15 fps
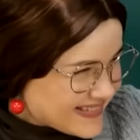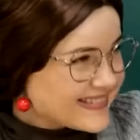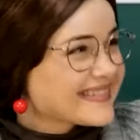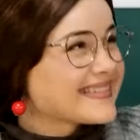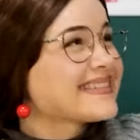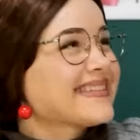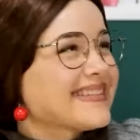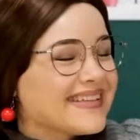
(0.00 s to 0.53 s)

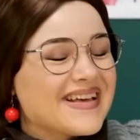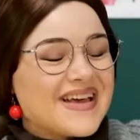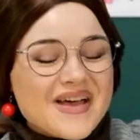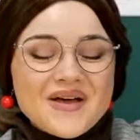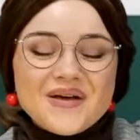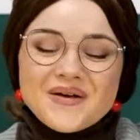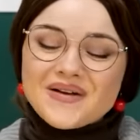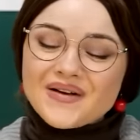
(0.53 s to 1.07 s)
Happy to
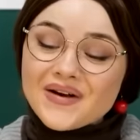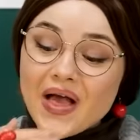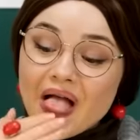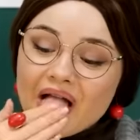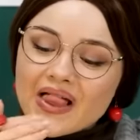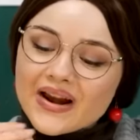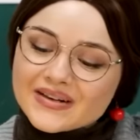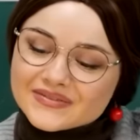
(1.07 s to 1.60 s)
help.
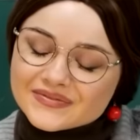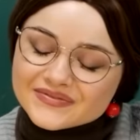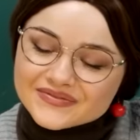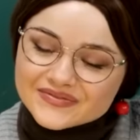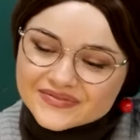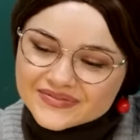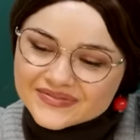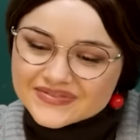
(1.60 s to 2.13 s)
Now I
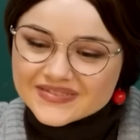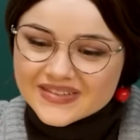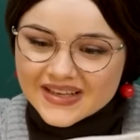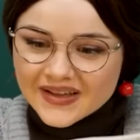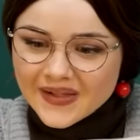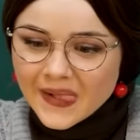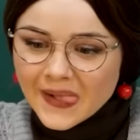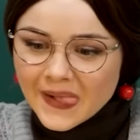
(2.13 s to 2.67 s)
can get back
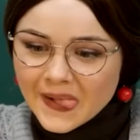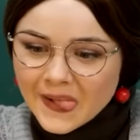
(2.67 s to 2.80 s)
to my